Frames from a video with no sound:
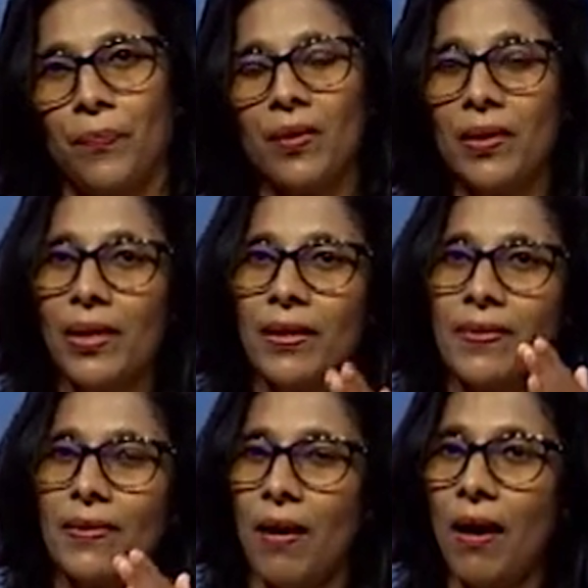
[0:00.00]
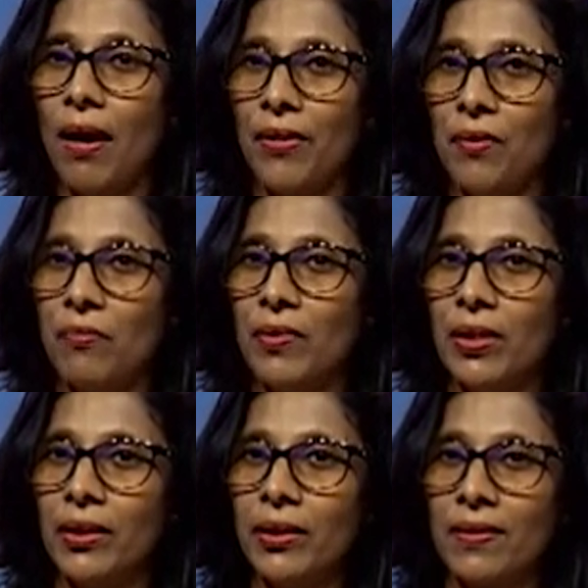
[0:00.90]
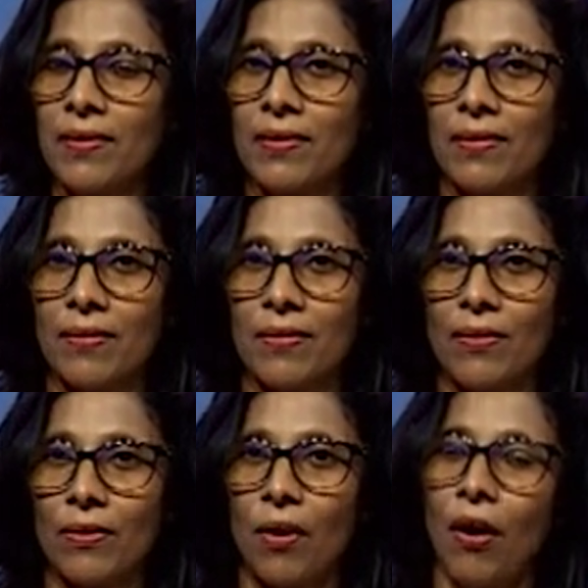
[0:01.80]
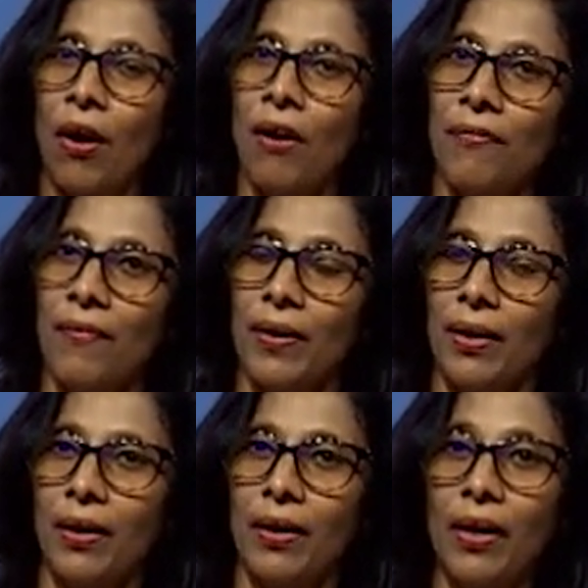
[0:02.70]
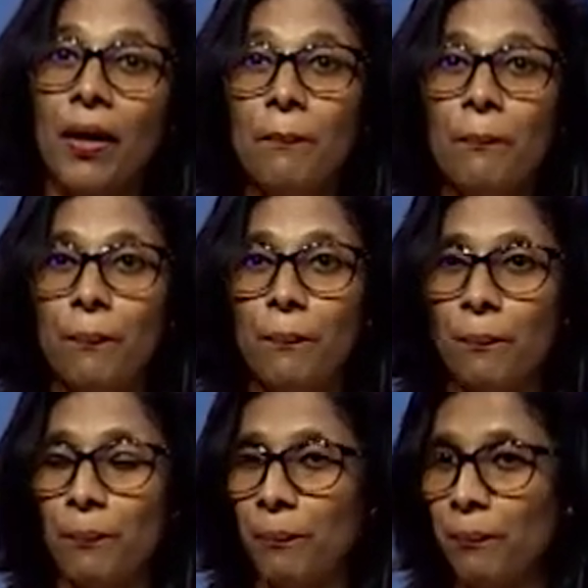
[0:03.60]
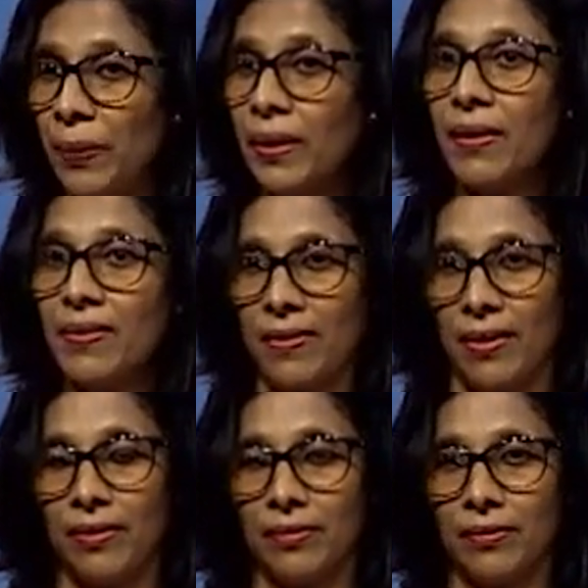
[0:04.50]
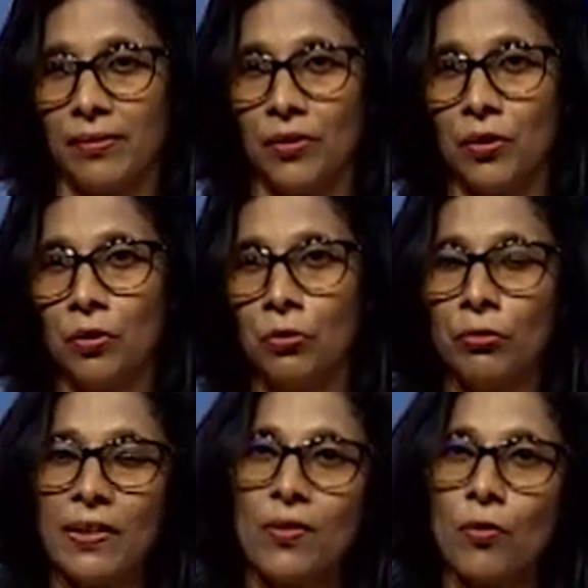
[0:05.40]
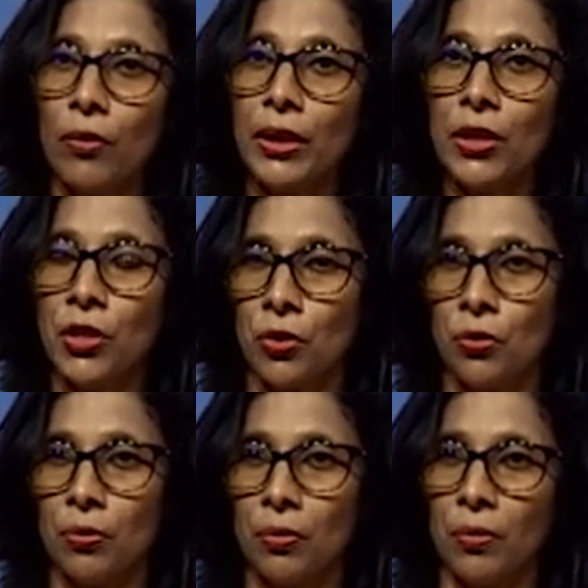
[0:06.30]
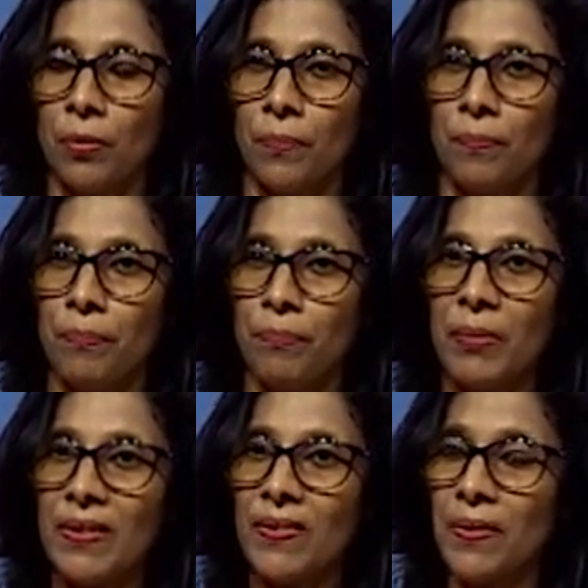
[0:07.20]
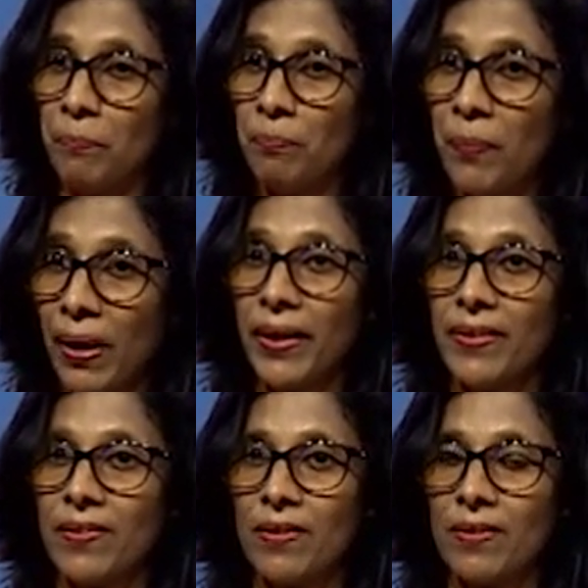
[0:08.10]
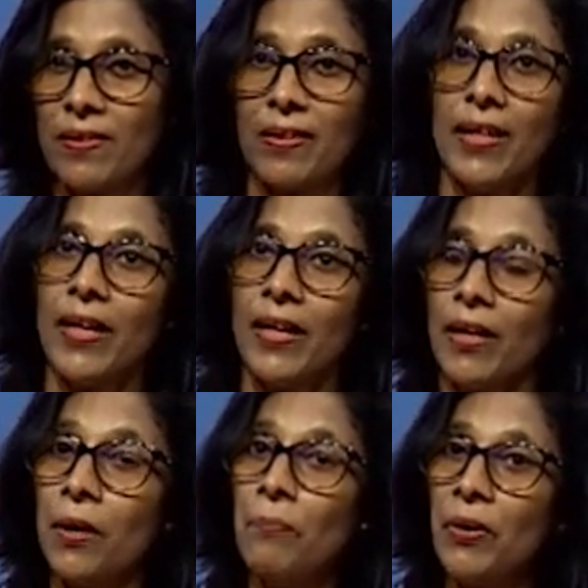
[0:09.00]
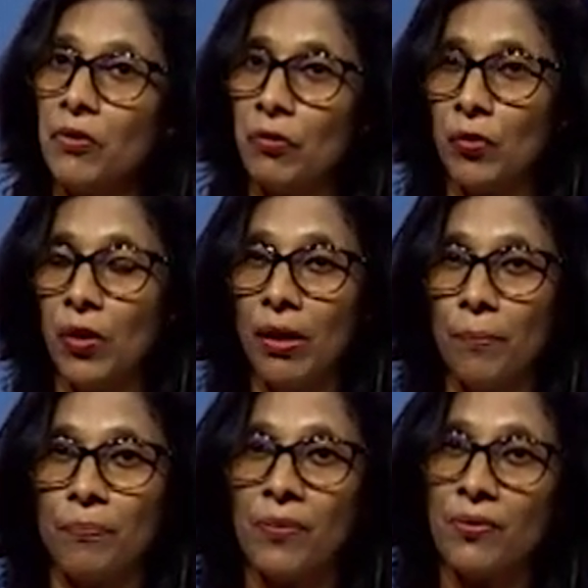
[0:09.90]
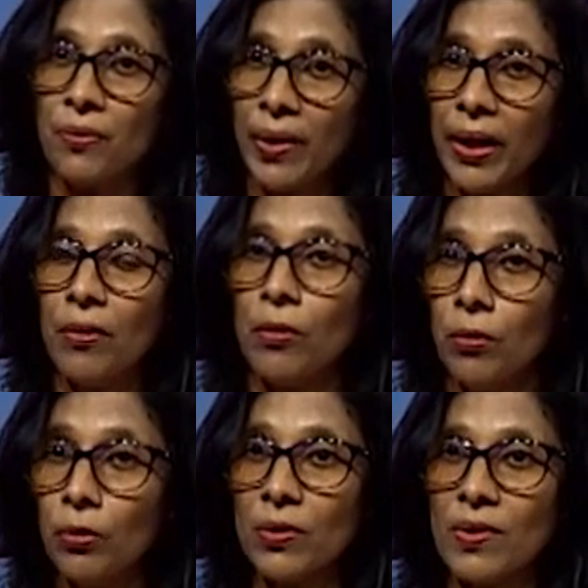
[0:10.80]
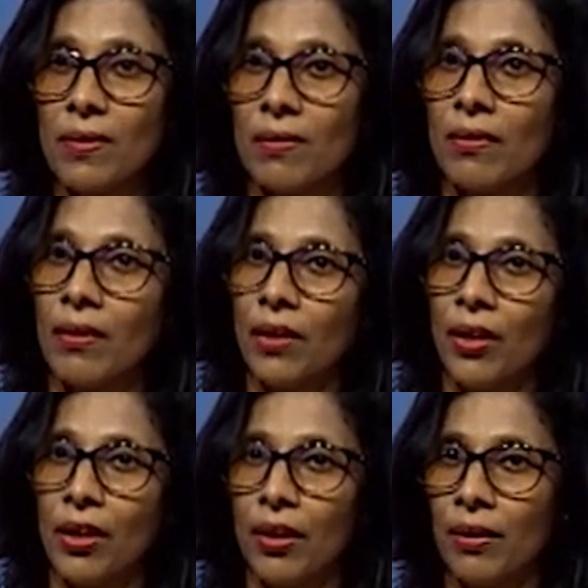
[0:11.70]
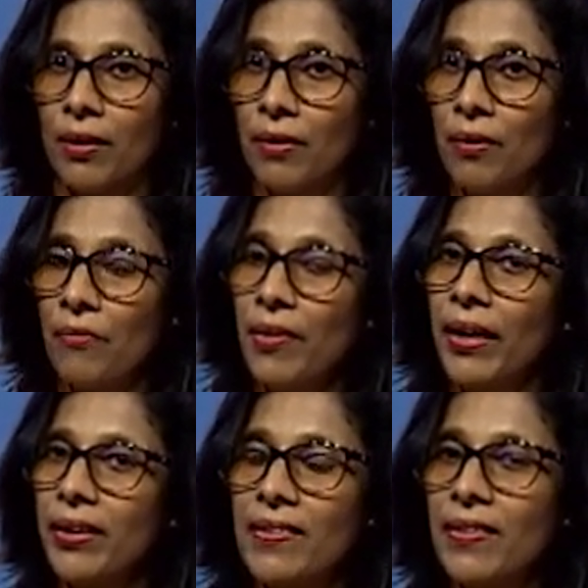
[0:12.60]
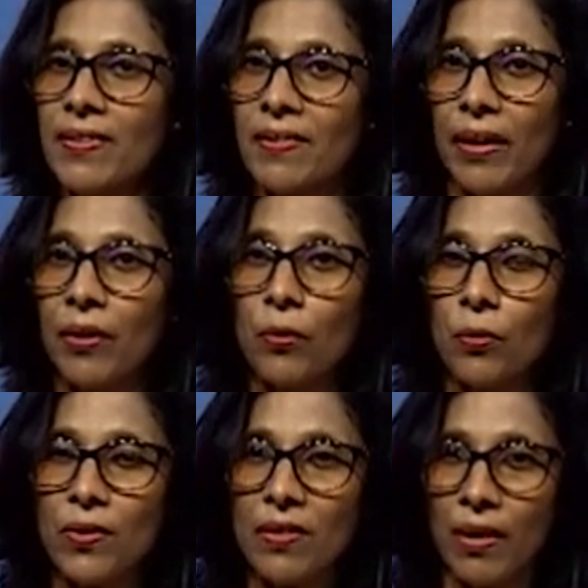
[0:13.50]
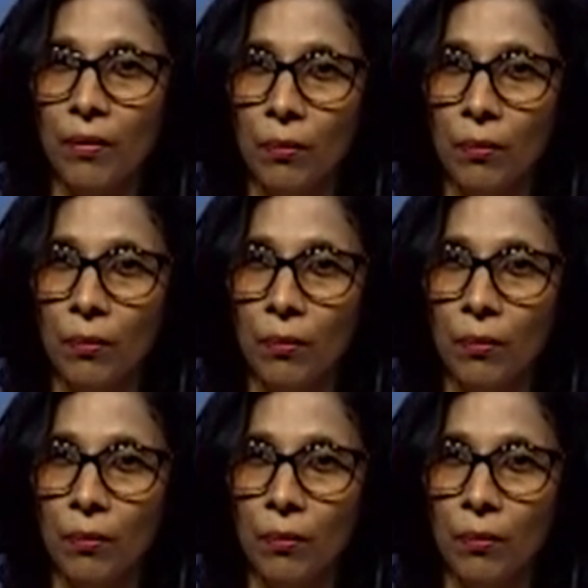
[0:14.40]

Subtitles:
These are the words of a person who is going to be surprised seeing a beautiful red rose. Where is this red rose now?